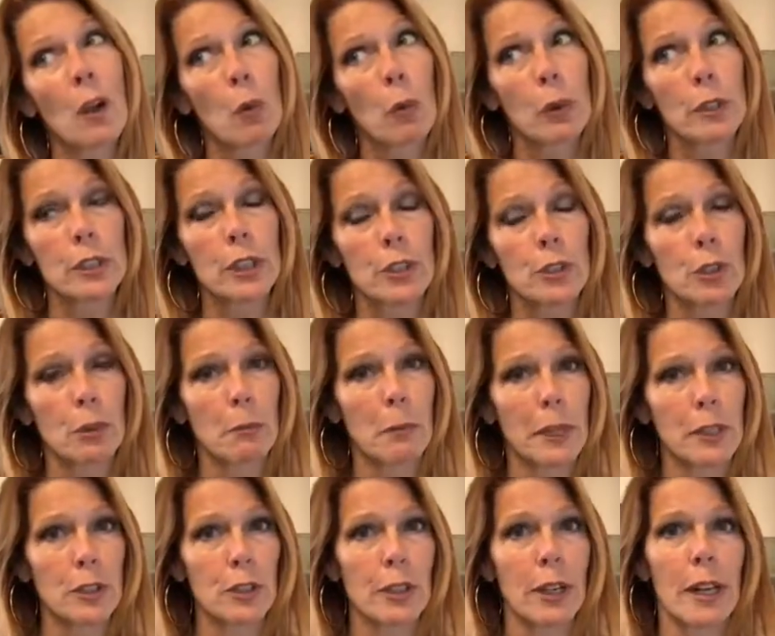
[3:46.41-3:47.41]
which I should
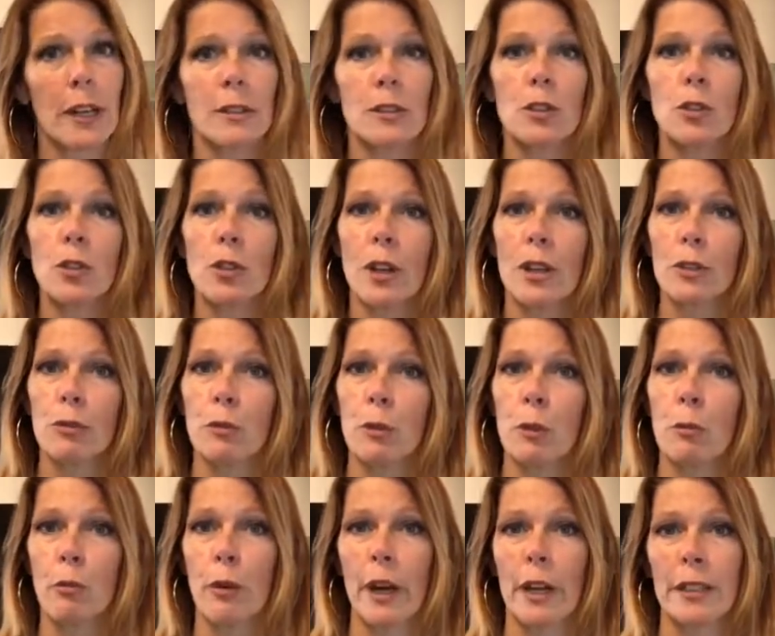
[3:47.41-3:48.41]
mention has just
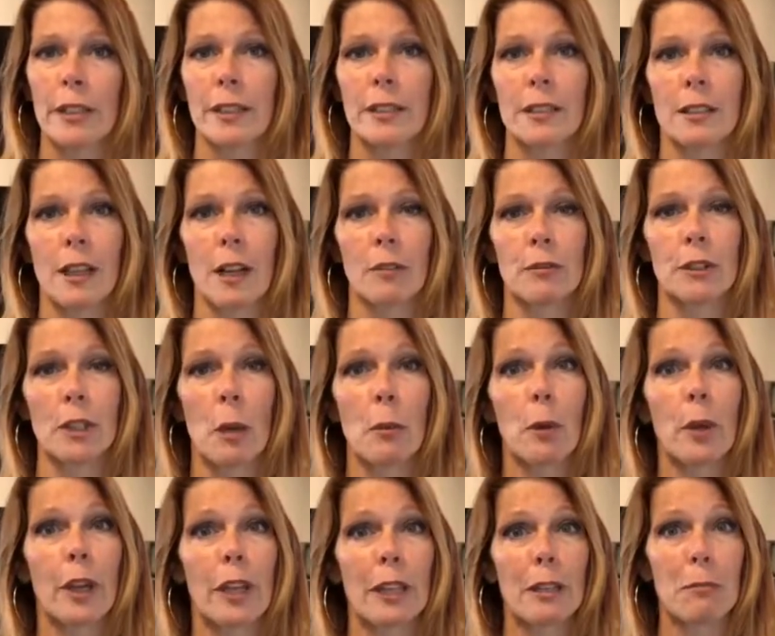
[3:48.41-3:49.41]
rebranded itself
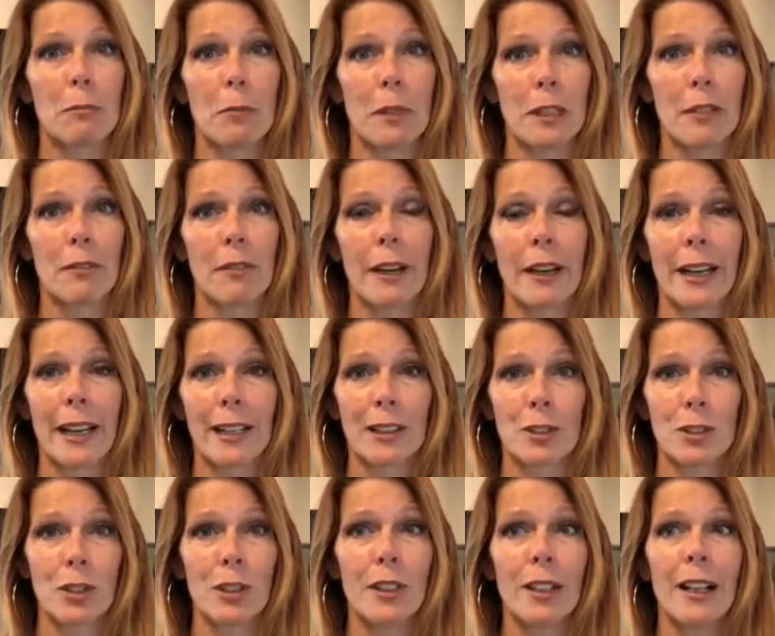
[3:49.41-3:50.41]
WNB
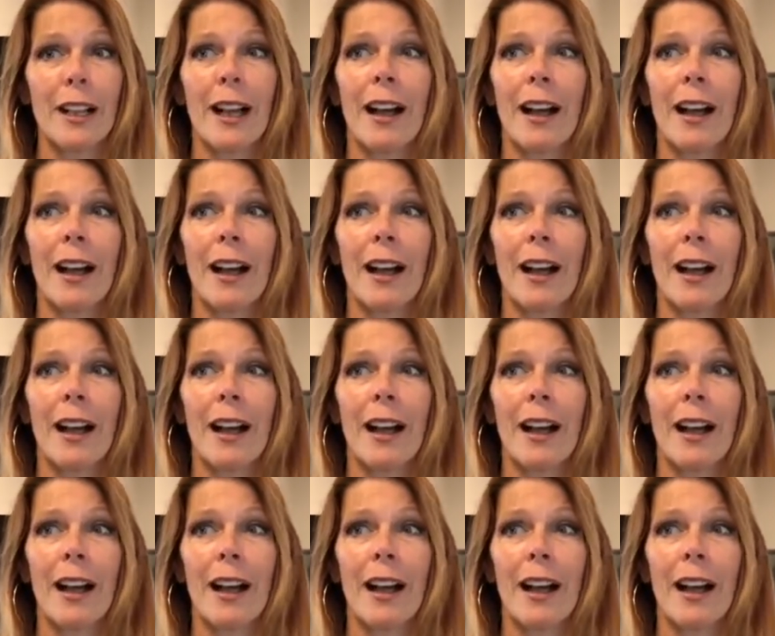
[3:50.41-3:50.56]
Financial